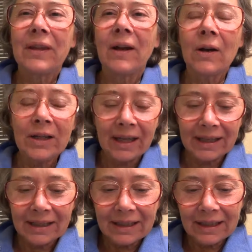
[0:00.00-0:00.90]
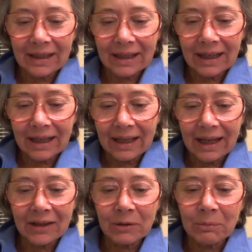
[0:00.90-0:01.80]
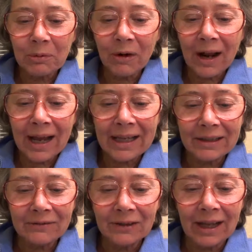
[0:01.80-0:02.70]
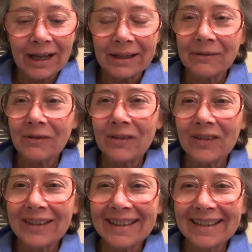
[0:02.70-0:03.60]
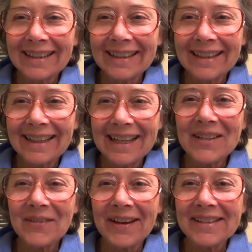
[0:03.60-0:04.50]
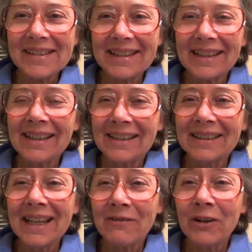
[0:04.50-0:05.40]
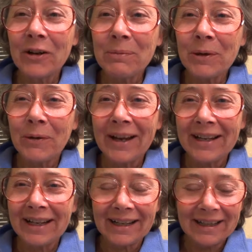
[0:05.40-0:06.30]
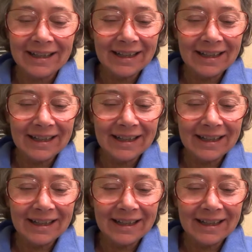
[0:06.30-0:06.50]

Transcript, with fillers: Okay, and the pride of life. Interesting, huh? And very poetic.